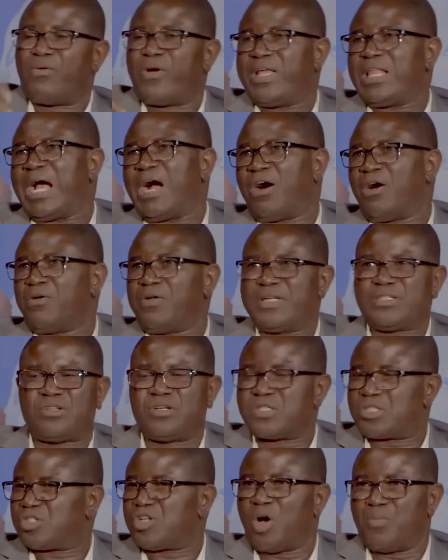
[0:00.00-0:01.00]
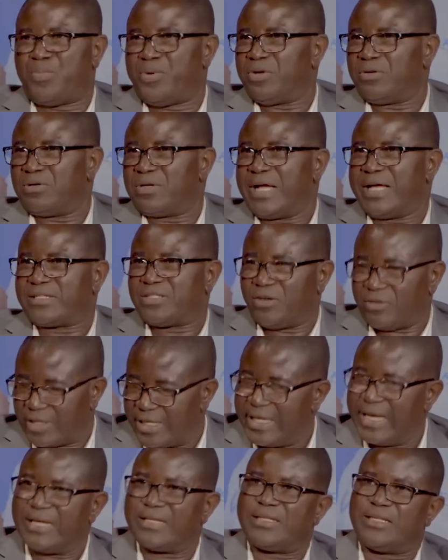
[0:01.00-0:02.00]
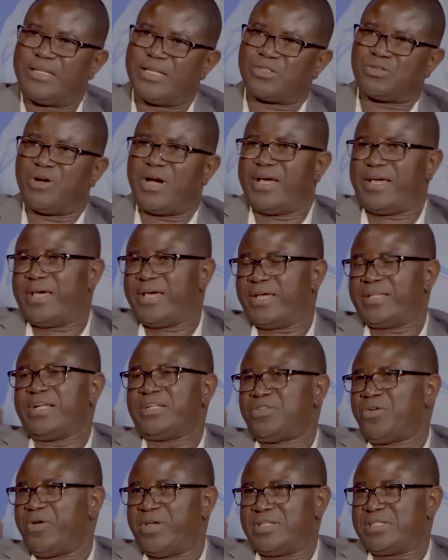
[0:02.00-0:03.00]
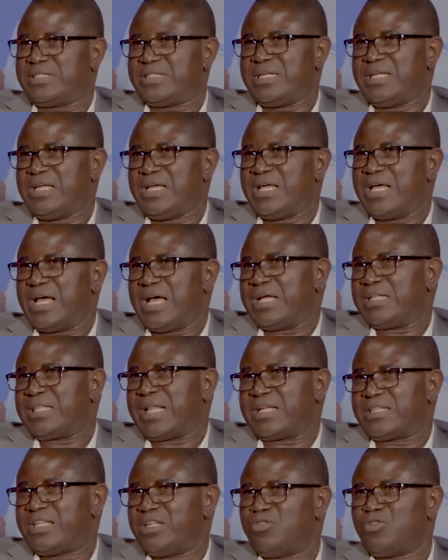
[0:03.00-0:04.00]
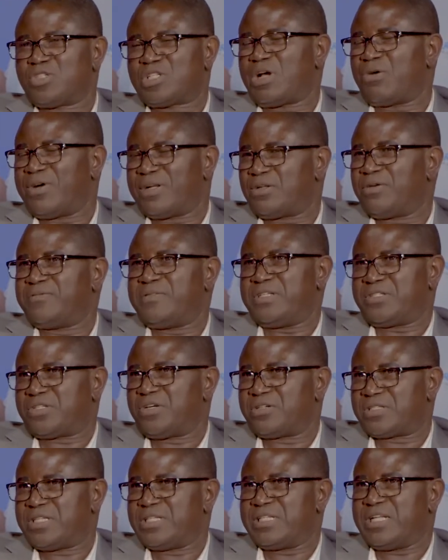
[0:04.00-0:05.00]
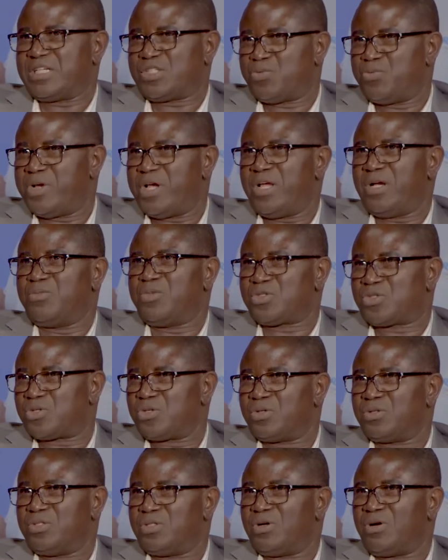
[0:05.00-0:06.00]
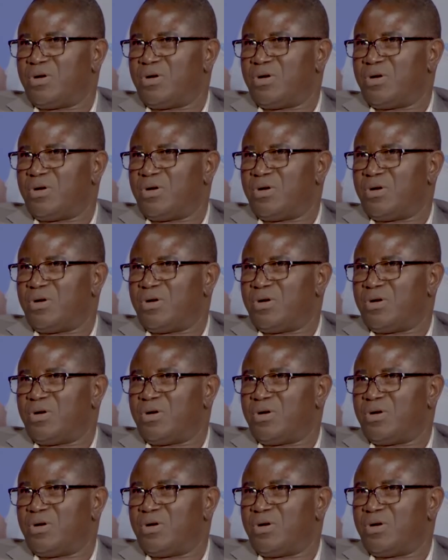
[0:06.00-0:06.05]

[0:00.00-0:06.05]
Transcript: always don't stop you. I say, okay, yeah, let's go ahead and do it. And I think those are one of the successes that we are able to, you know,